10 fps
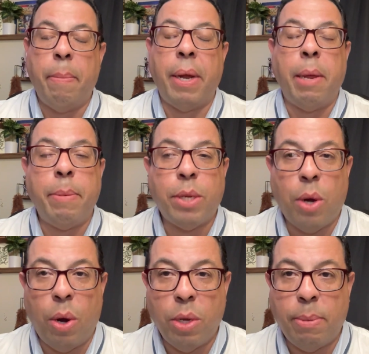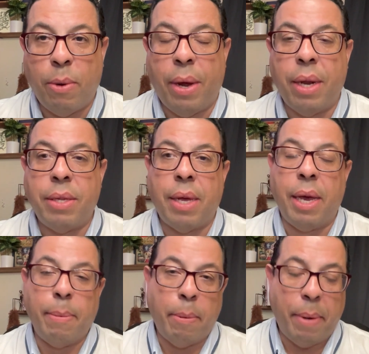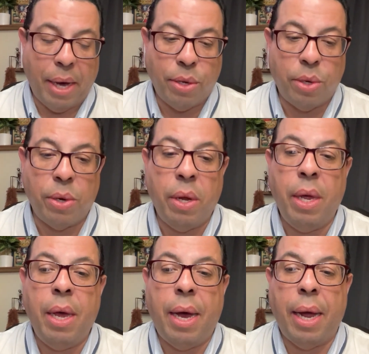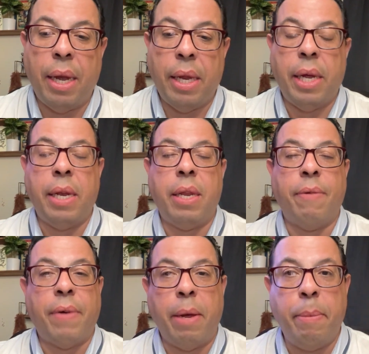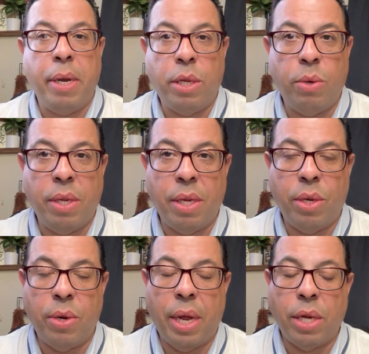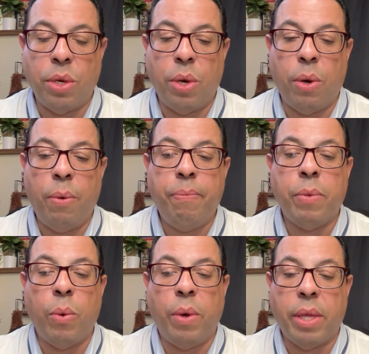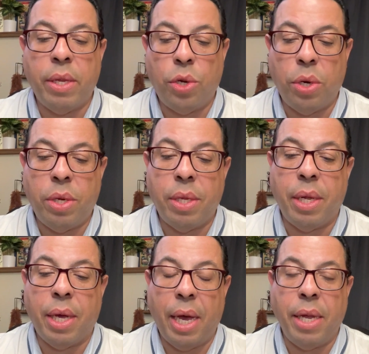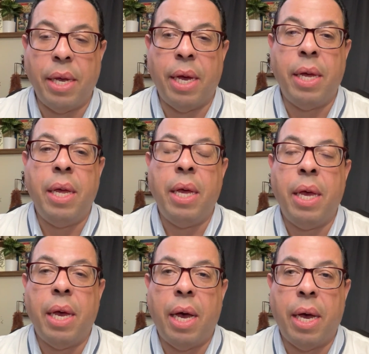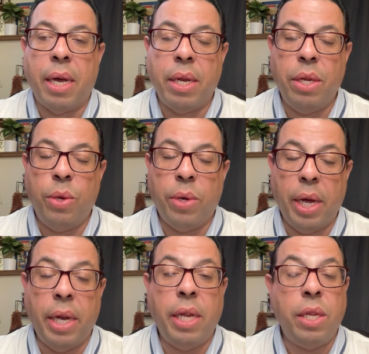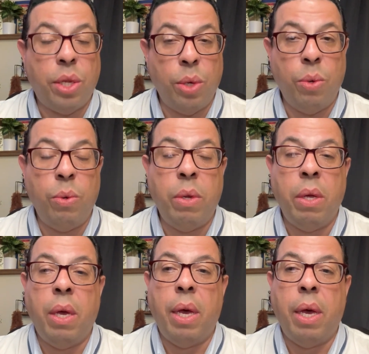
My name is Carlos Morales. I am a pastor. I lead the Vine Ministries International with churches in Kenya, New Guinea soon,